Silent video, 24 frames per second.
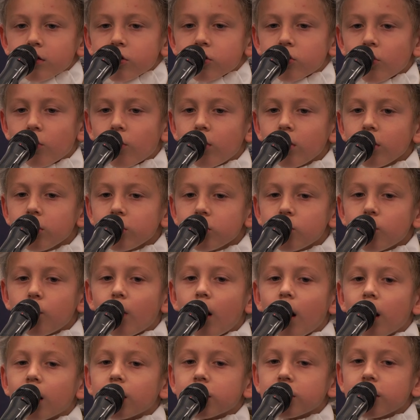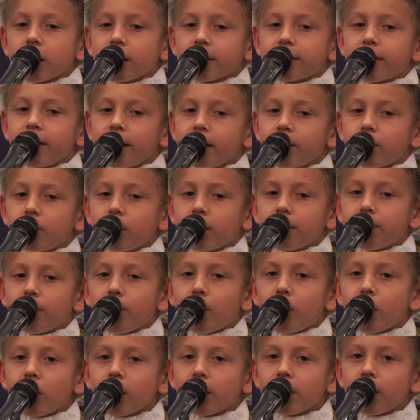George Washington was
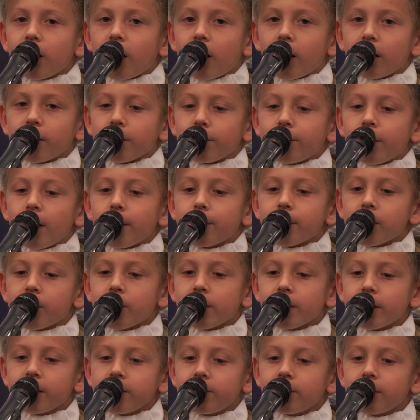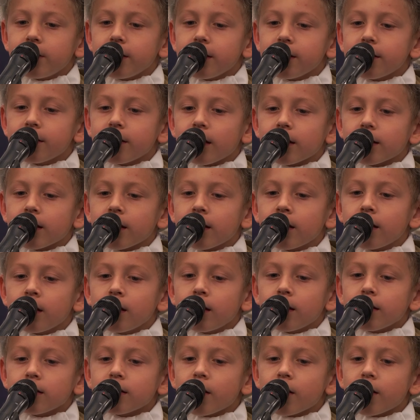born on February twenty-second,